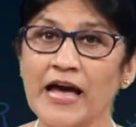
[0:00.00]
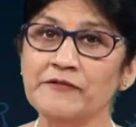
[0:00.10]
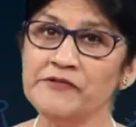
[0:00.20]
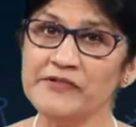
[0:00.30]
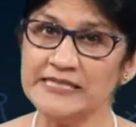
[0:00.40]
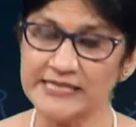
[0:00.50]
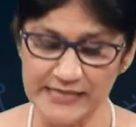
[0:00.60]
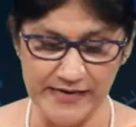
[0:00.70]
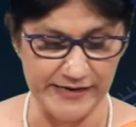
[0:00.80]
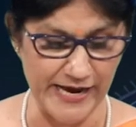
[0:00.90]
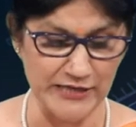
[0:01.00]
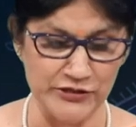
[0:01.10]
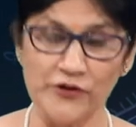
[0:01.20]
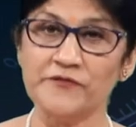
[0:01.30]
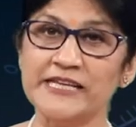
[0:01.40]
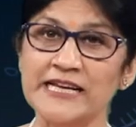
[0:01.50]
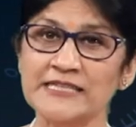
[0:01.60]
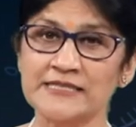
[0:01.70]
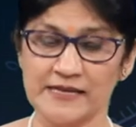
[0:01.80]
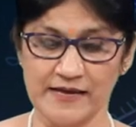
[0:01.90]
and we will see the reaction of
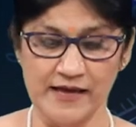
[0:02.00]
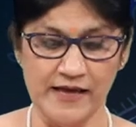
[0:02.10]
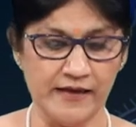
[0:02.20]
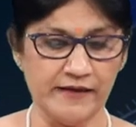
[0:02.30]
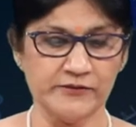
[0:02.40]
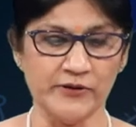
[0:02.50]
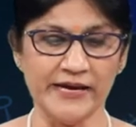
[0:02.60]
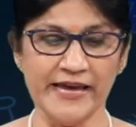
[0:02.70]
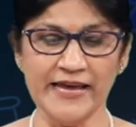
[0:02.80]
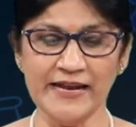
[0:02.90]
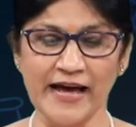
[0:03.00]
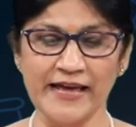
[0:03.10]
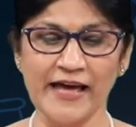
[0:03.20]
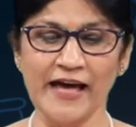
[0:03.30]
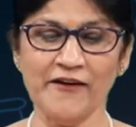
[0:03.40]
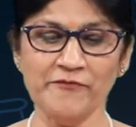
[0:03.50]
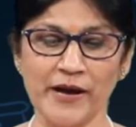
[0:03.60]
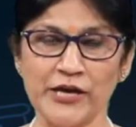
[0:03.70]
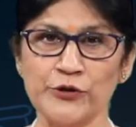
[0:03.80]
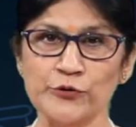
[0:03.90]
these. So, again, I have
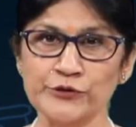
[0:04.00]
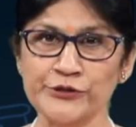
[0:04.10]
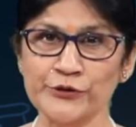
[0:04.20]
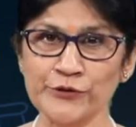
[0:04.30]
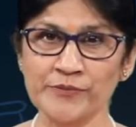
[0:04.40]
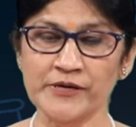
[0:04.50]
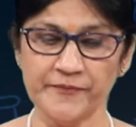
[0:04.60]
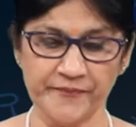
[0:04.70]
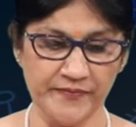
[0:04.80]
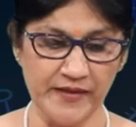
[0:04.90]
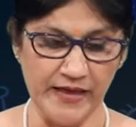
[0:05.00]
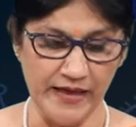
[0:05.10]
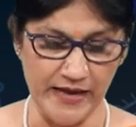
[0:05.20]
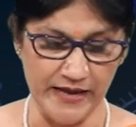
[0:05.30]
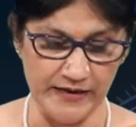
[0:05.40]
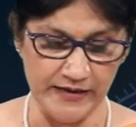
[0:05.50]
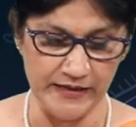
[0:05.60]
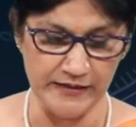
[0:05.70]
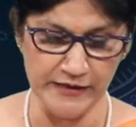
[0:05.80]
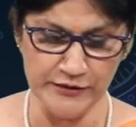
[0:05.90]
my U-tube, and
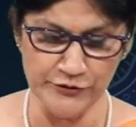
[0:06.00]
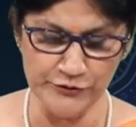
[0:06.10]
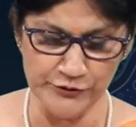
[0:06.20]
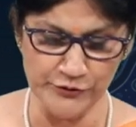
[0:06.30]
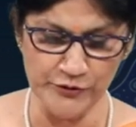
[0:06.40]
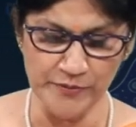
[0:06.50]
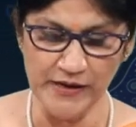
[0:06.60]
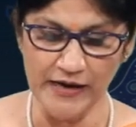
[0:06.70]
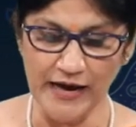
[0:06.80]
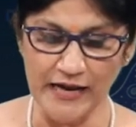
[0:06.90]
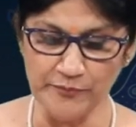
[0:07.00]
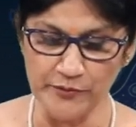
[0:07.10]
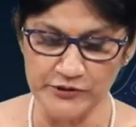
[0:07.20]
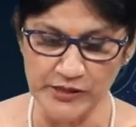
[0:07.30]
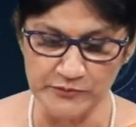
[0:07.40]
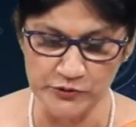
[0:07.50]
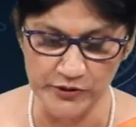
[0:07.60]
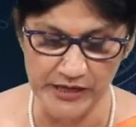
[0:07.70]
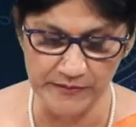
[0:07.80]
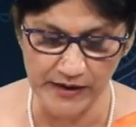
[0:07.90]
in this U-tube, I will put some
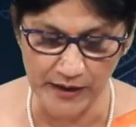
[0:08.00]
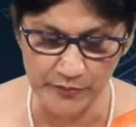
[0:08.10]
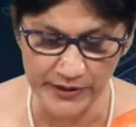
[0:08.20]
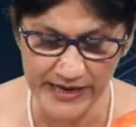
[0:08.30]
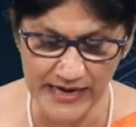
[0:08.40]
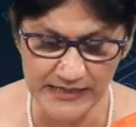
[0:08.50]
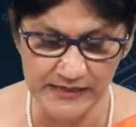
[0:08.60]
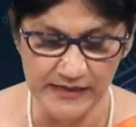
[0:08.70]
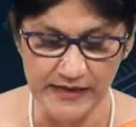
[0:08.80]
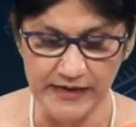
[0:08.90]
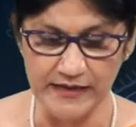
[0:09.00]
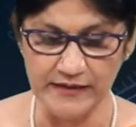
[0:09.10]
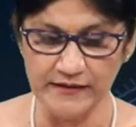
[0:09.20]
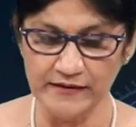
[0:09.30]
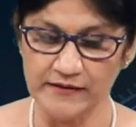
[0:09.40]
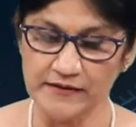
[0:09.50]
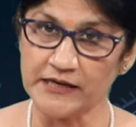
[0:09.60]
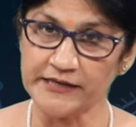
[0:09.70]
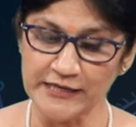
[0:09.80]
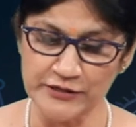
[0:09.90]
sodium carbonate in
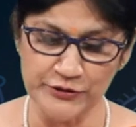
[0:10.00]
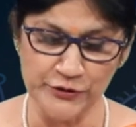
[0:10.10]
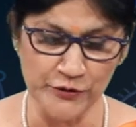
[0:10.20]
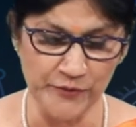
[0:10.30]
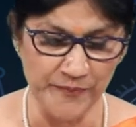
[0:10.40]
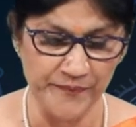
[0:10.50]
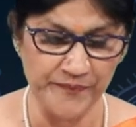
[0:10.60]
the test tube,